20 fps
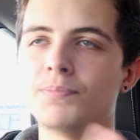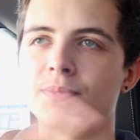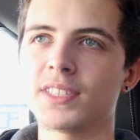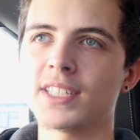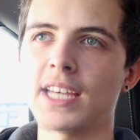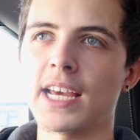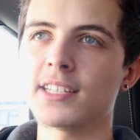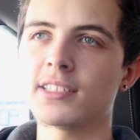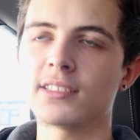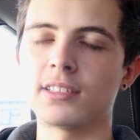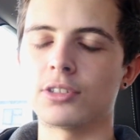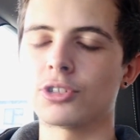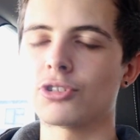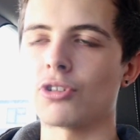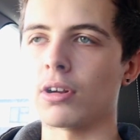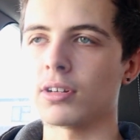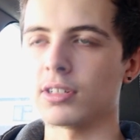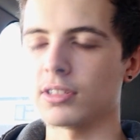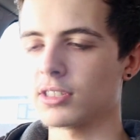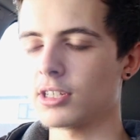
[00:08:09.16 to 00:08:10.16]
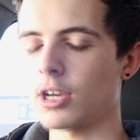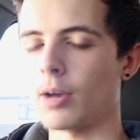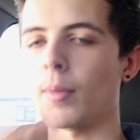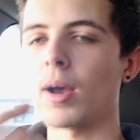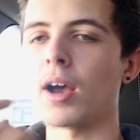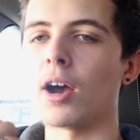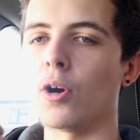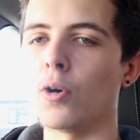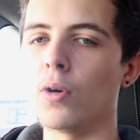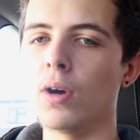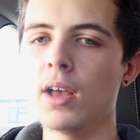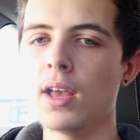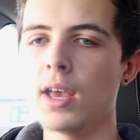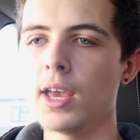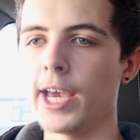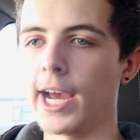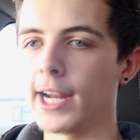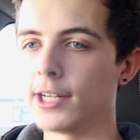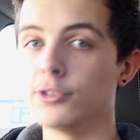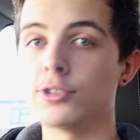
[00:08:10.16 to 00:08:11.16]
test instructor to come out,
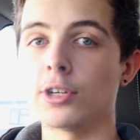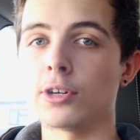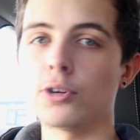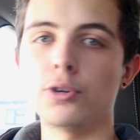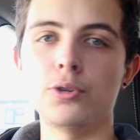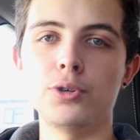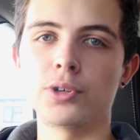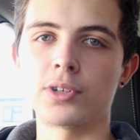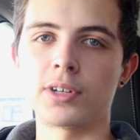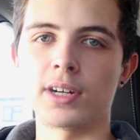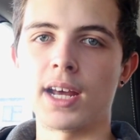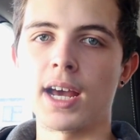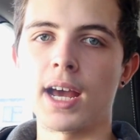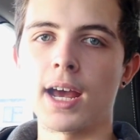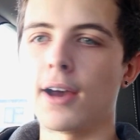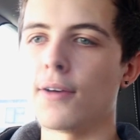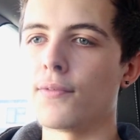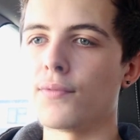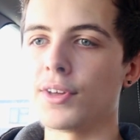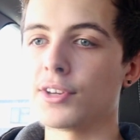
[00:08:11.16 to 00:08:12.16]
and you don't know who you're going to have.